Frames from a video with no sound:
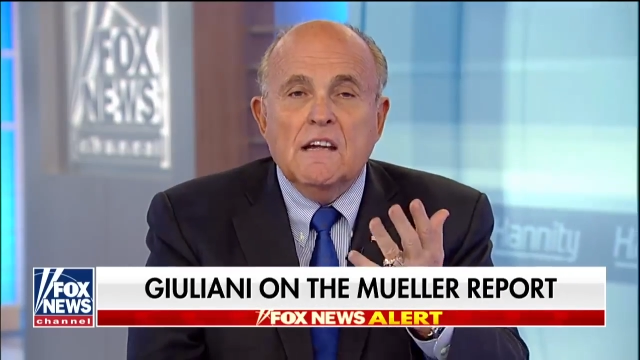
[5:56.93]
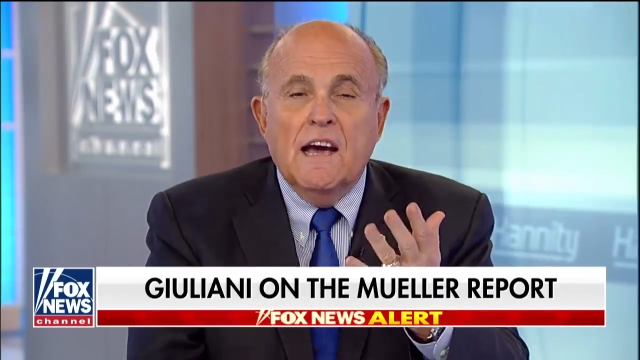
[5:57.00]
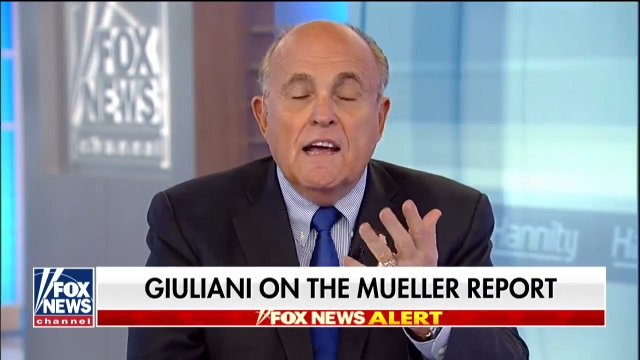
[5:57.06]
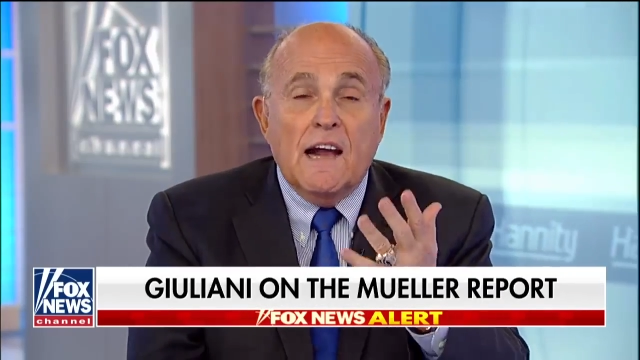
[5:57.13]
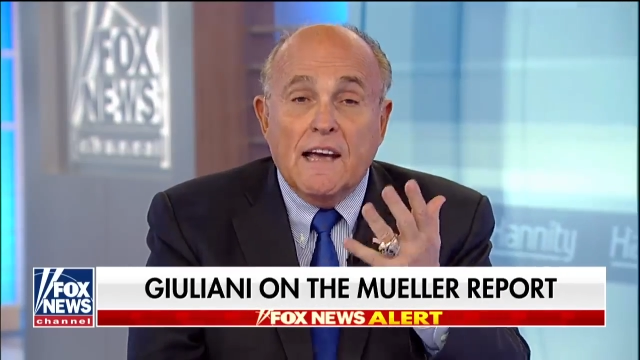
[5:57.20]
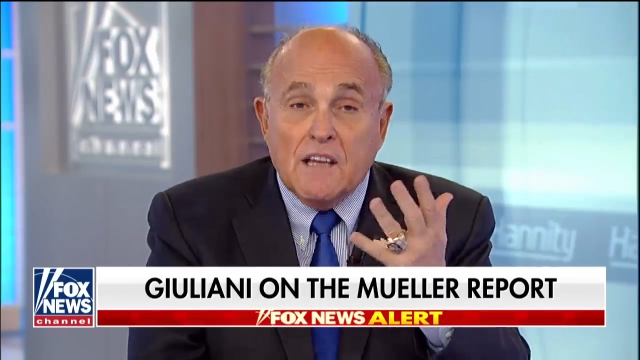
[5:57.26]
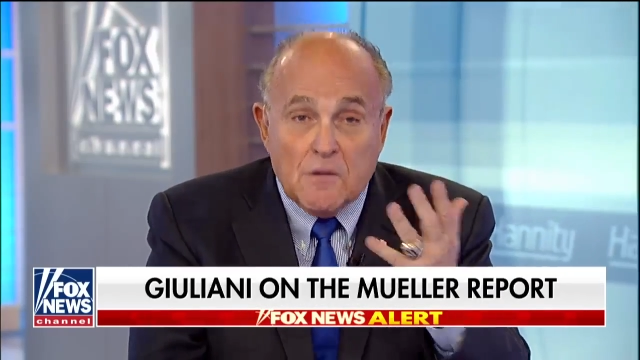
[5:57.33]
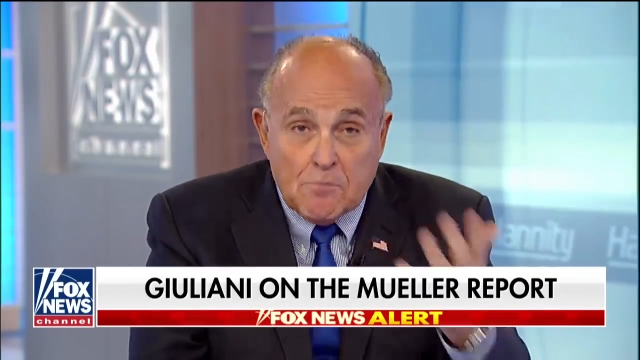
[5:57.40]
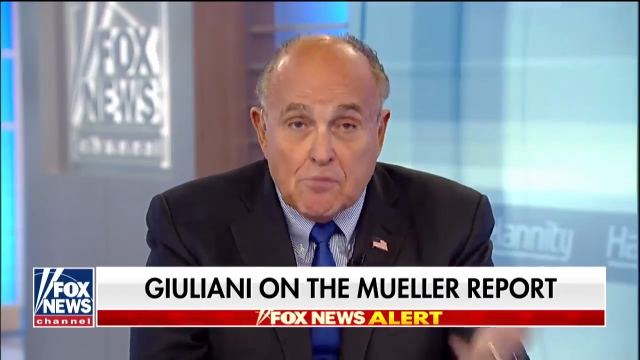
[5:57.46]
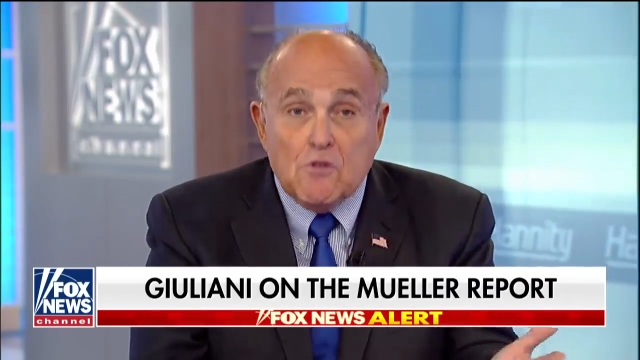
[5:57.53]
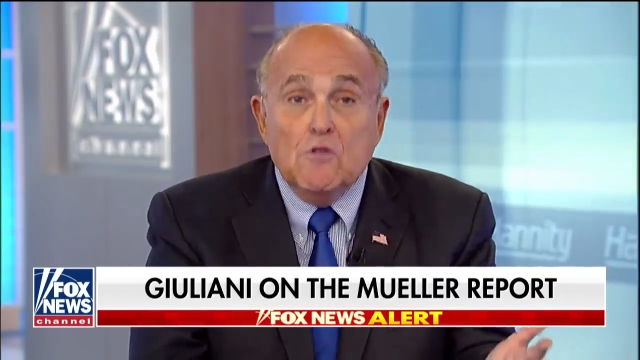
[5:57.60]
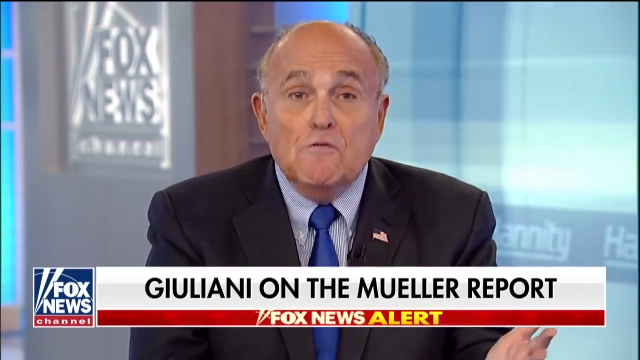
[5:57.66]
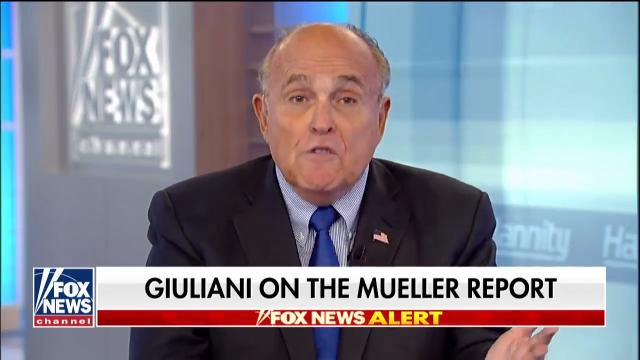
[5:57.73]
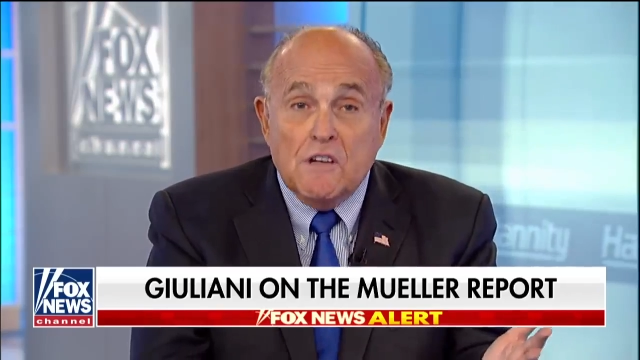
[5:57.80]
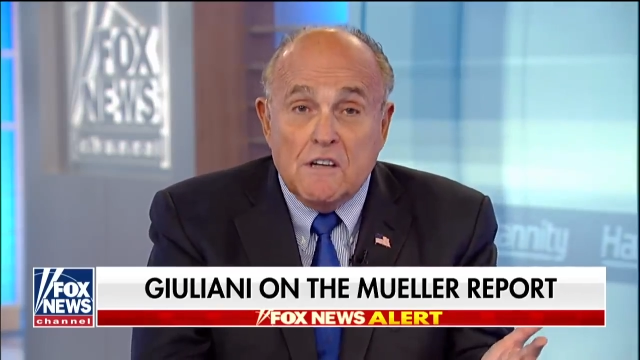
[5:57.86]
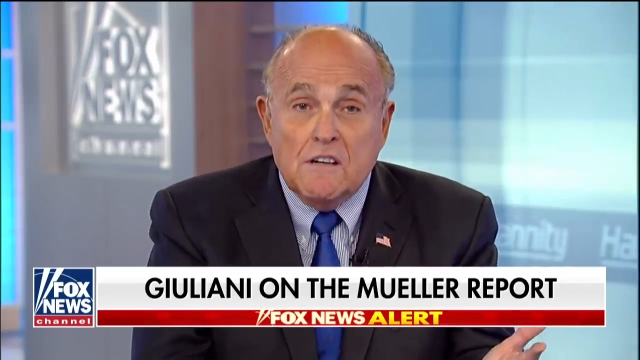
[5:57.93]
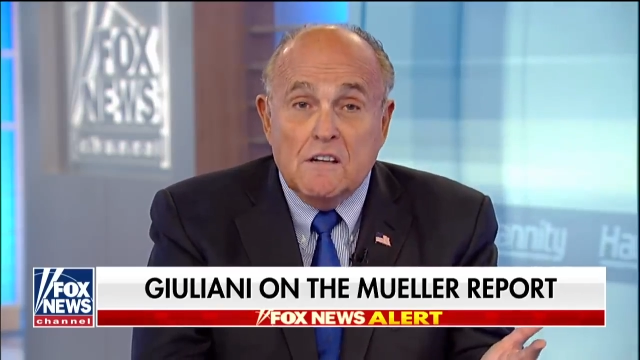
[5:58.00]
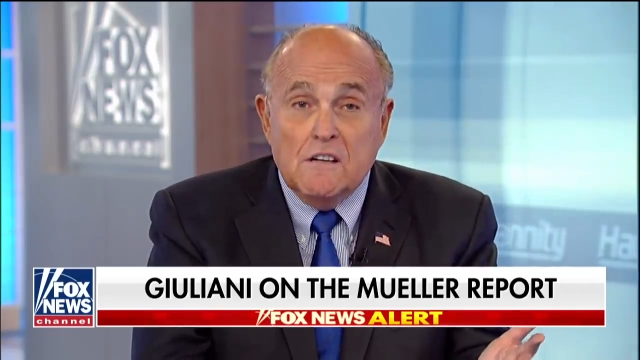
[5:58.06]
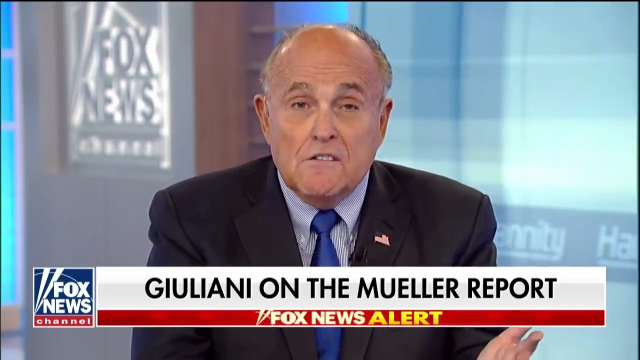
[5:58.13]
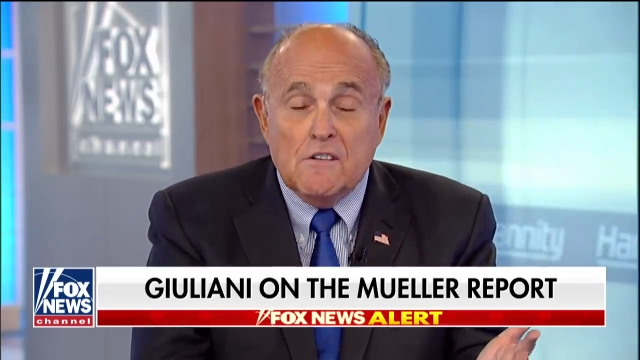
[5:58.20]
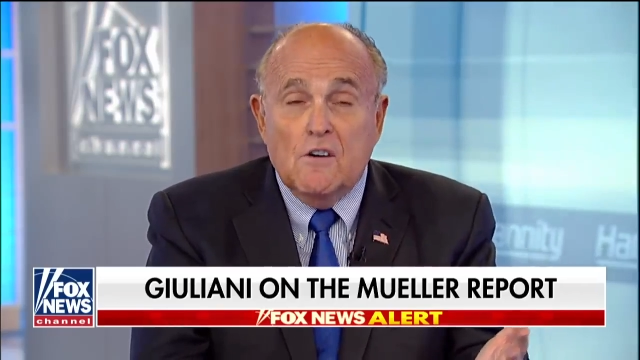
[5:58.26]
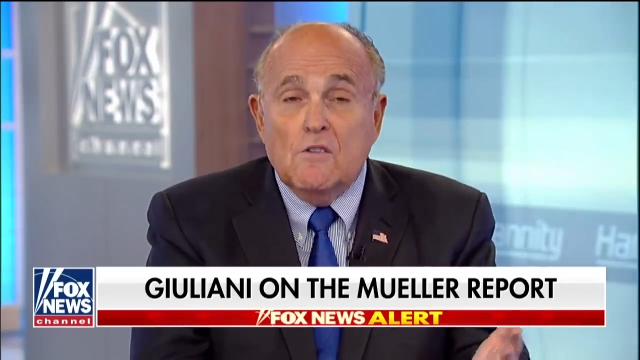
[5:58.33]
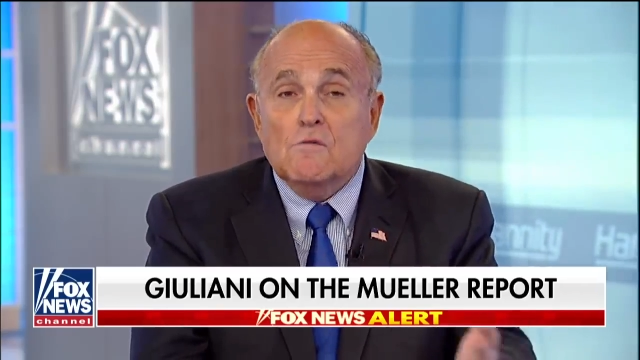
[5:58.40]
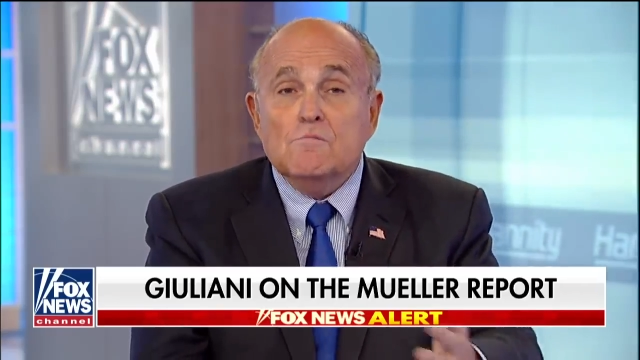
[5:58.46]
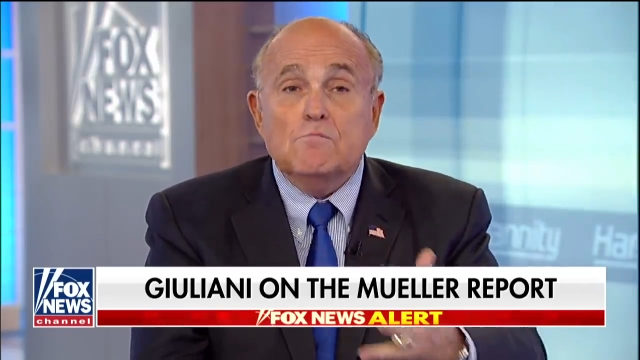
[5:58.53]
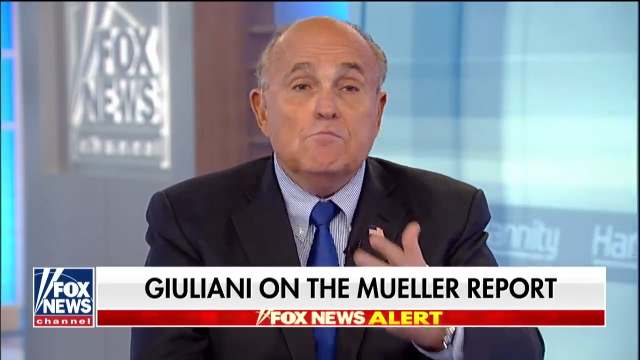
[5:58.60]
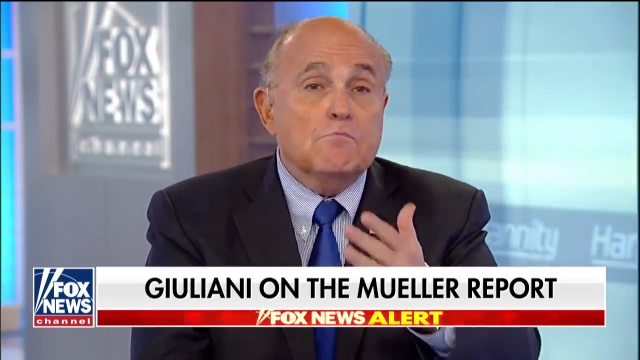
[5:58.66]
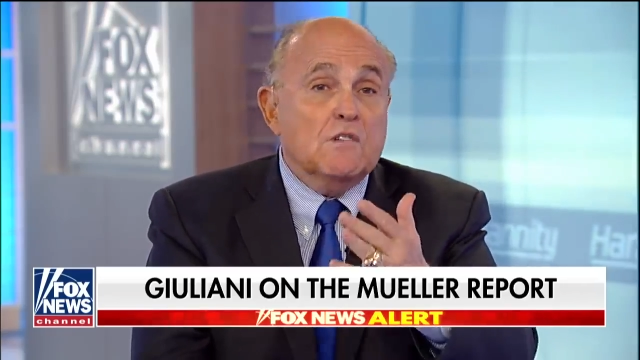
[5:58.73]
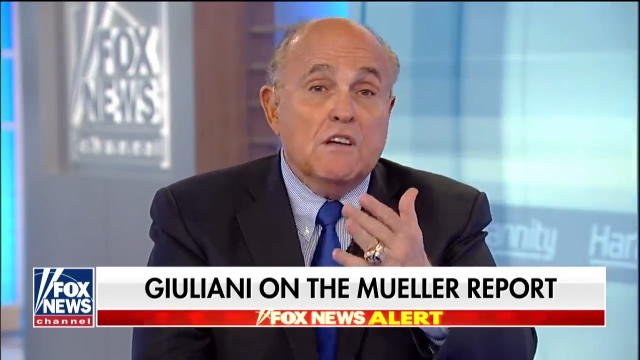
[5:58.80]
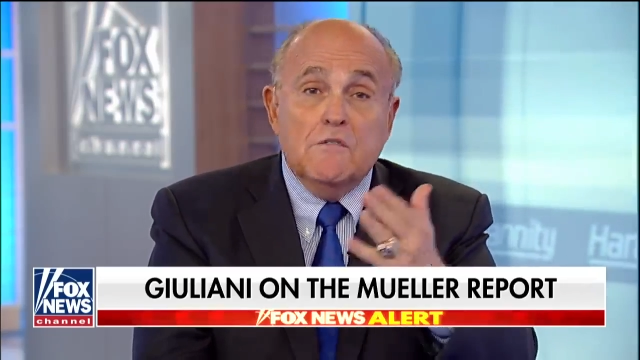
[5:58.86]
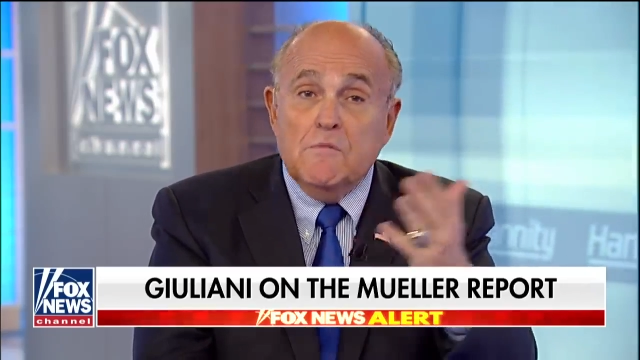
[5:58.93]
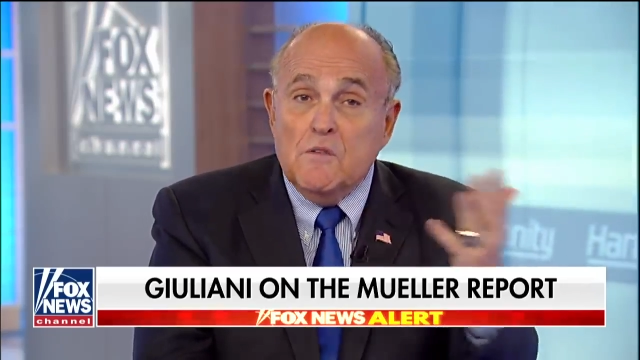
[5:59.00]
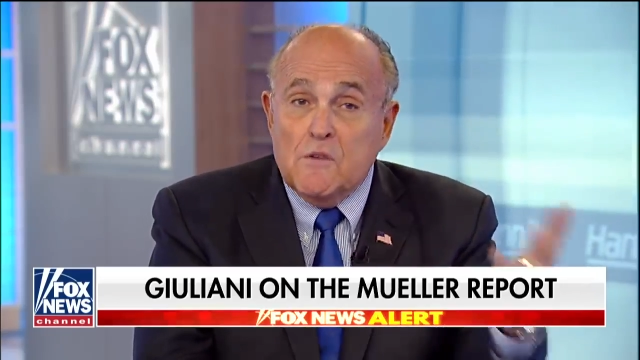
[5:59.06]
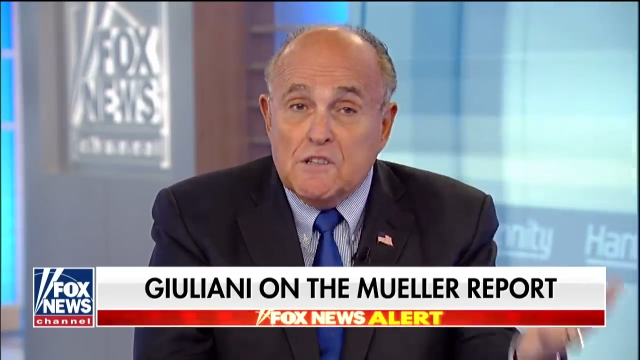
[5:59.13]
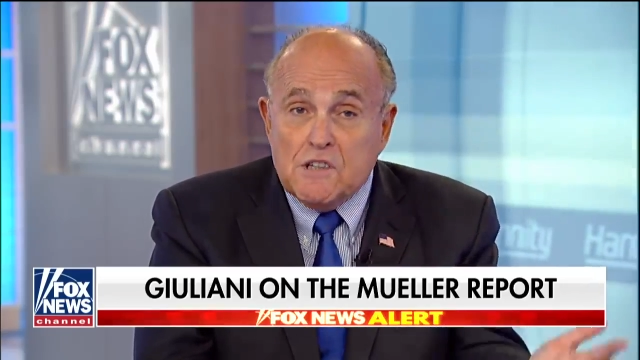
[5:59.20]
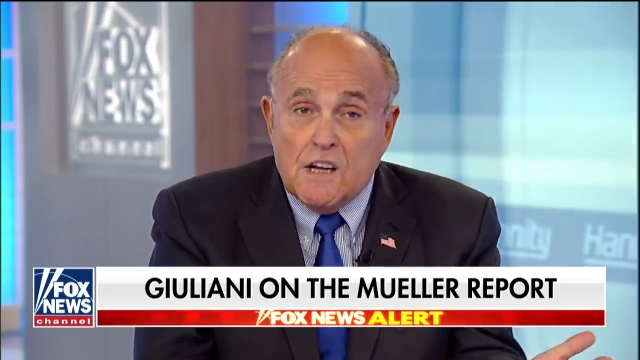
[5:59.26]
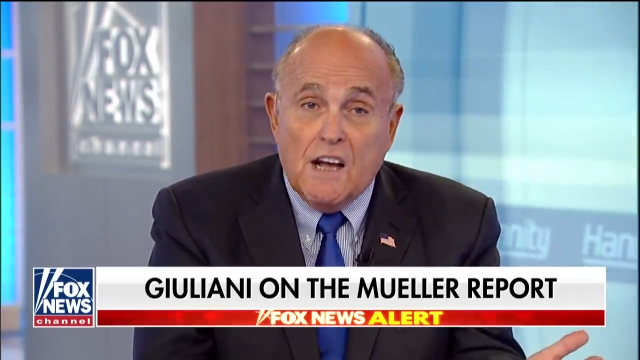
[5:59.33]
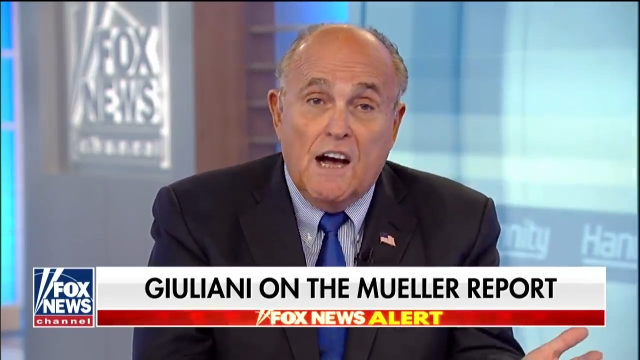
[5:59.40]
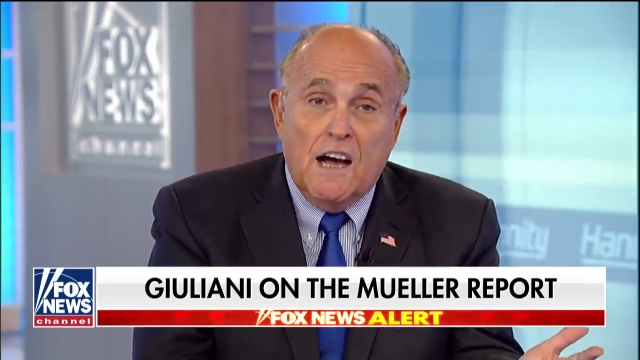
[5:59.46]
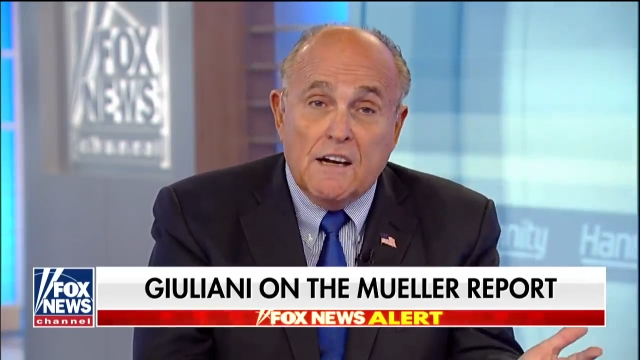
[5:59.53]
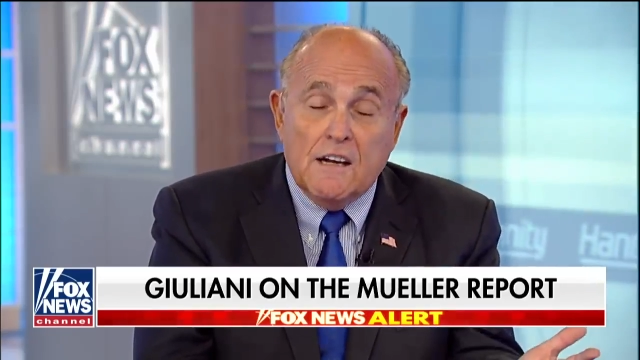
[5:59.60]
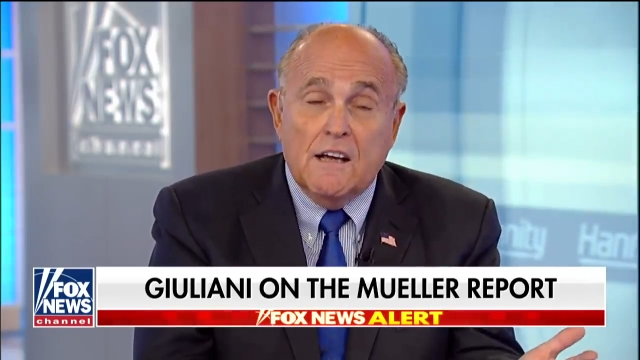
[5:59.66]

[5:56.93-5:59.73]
And I can prove it. So give me what you got,